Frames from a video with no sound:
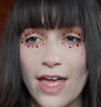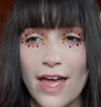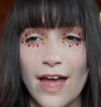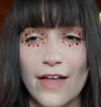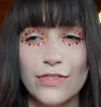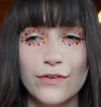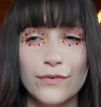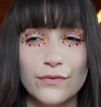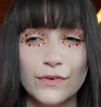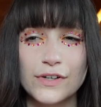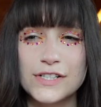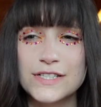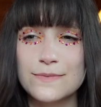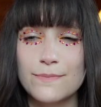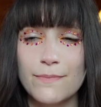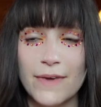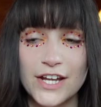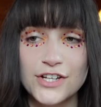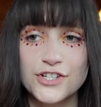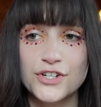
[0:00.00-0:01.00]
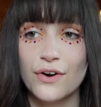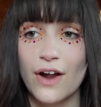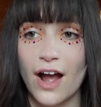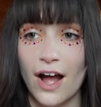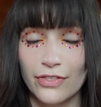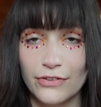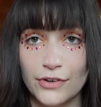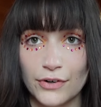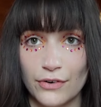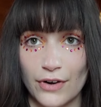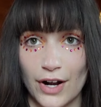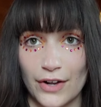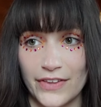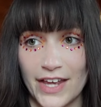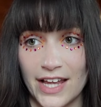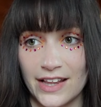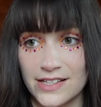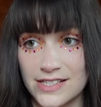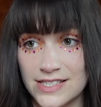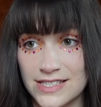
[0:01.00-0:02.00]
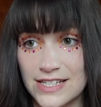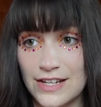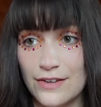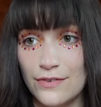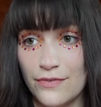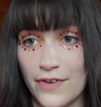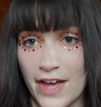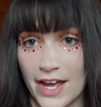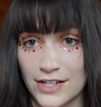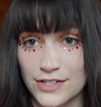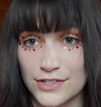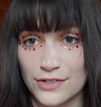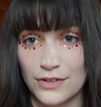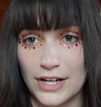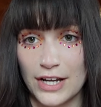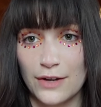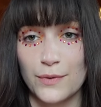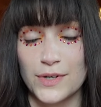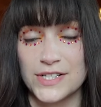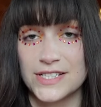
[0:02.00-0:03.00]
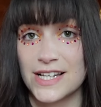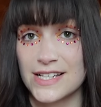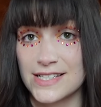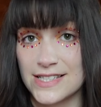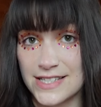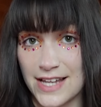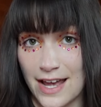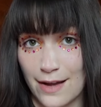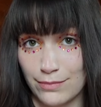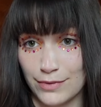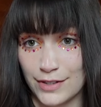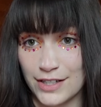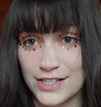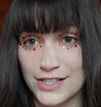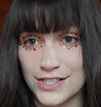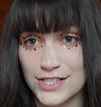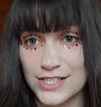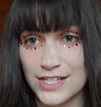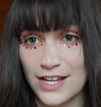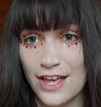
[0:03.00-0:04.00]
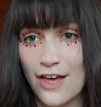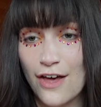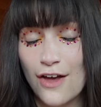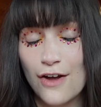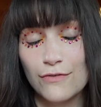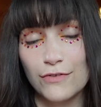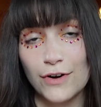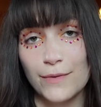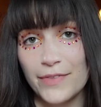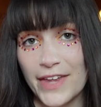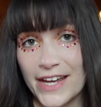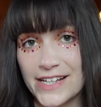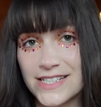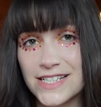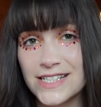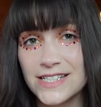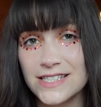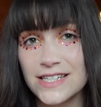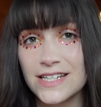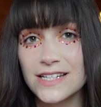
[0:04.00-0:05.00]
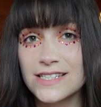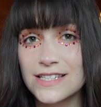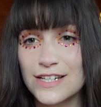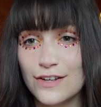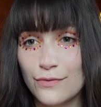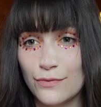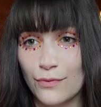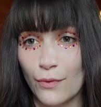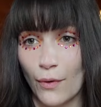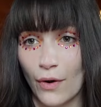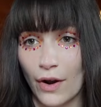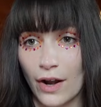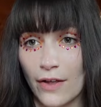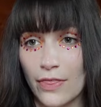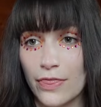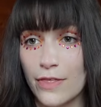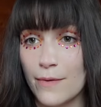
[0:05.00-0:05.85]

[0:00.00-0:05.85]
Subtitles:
And the first major underground LSD factory was established. From 1964,